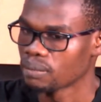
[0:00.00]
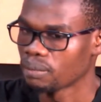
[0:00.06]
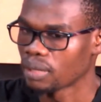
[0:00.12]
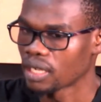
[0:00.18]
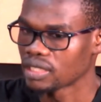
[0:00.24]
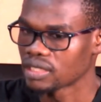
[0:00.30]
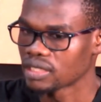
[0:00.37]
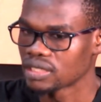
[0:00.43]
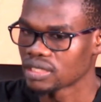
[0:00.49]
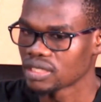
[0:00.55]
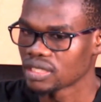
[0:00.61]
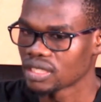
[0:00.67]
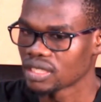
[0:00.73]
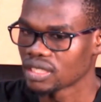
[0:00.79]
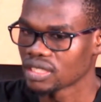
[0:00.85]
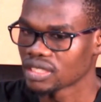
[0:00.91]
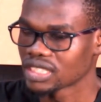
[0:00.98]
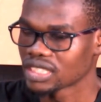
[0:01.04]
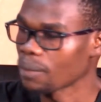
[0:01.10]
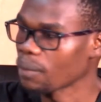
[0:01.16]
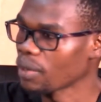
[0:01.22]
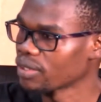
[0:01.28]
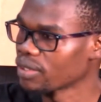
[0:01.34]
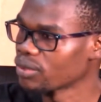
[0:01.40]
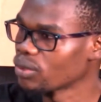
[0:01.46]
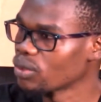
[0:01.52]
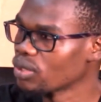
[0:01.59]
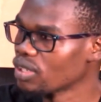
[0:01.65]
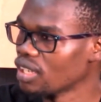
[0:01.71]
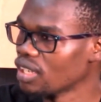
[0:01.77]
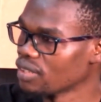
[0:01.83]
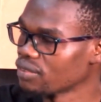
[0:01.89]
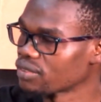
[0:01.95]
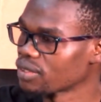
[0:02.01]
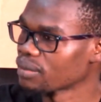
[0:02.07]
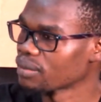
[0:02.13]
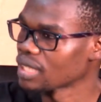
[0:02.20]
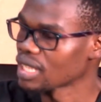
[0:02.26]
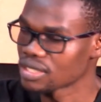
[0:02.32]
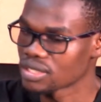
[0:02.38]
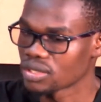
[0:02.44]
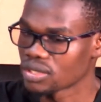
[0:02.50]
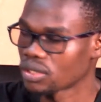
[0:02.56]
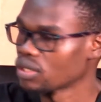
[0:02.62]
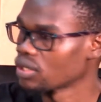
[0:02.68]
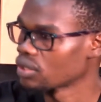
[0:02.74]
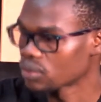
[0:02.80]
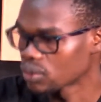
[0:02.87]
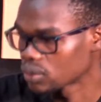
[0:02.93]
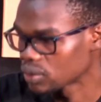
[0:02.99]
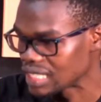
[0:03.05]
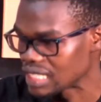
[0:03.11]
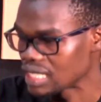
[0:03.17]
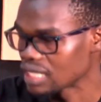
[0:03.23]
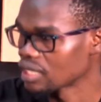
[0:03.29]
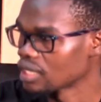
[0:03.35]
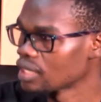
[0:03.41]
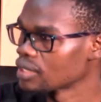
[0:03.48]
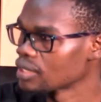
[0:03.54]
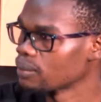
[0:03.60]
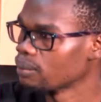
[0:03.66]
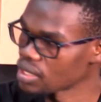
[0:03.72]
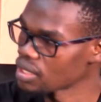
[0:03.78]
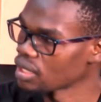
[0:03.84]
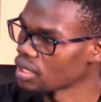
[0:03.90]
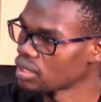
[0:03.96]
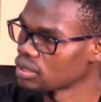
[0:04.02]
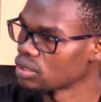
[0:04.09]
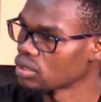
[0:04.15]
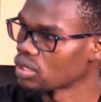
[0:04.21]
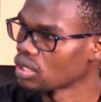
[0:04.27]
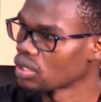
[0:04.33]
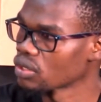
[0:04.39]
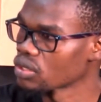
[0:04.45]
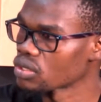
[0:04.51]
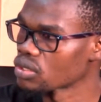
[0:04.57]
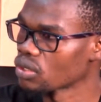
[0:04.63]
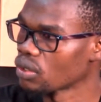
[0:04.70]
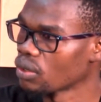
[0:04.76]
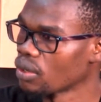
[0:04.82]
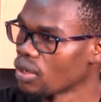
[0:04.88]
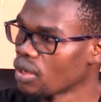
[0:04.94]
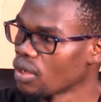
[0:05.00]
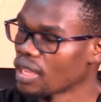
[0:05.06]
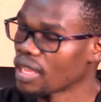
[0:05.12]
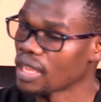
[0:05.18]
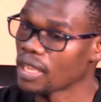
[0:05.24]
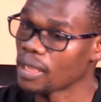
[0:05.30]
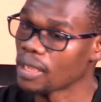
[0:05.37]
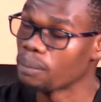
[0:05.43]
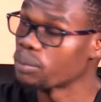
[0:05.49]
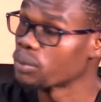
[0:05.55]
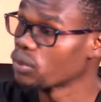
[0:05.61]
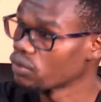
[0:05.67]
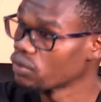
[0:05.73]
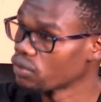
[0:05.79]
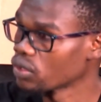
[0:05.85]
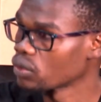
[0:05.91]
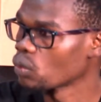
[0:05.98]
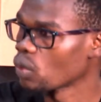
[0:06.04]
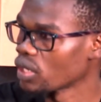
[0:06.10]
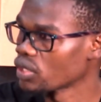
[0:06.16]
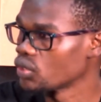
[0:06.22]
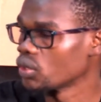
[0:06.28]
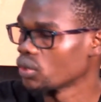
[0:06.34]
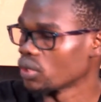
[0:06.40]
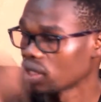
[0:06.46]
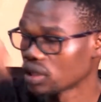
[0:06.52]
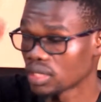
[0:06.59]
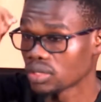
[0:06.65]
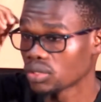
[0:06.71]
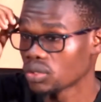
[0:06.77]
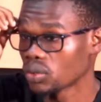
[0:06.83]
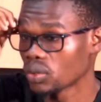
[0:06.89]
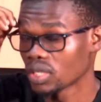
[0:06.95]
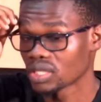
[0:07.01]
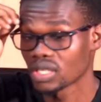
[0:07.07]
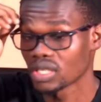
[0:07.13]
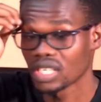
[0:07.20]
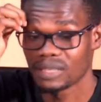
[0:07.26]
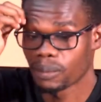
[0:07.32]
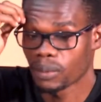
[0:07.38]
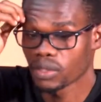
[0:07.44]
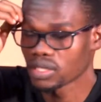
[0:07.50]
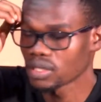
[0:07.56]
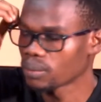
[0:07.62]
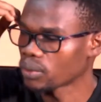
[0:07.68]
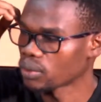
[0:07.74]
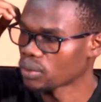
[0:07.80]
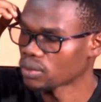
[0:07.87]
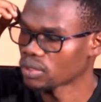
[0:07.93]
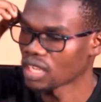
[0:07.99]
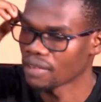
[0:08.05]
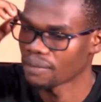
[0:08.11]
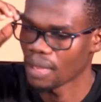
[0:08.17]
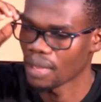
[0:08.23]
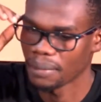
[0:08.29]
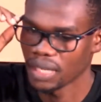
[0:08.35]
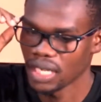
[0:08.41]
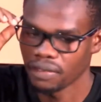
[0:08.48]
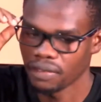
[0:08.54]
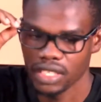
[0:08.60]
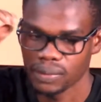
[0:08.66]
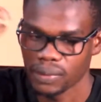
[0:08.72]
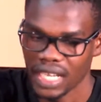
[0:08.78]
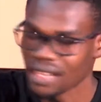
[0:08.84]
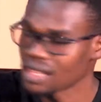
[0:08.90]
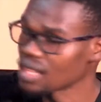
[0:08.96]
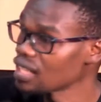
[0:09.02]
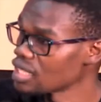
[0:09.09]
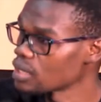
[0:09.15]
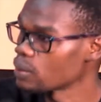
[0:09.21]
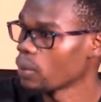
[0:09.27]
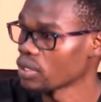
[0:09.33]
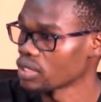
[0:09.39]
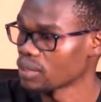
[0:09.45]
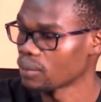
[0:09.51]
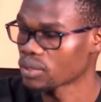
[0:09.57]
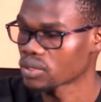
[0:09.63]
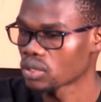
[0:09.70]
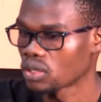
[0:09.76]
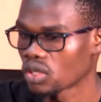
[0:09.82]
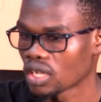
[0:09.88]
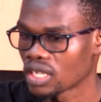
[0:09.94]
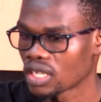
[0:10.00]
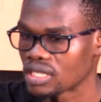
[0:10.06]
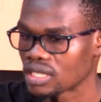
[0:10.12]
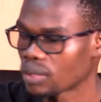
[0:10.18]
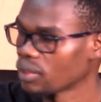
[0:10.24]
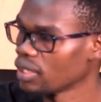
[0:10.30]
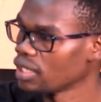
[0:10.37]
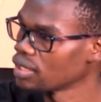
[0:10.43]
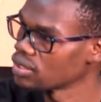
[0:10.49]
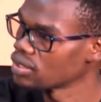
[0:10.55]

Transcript: But someone who learned from that story through reading with, and you can also improve on what you're already doing. So it's possible. I believe anything is possible. So my school,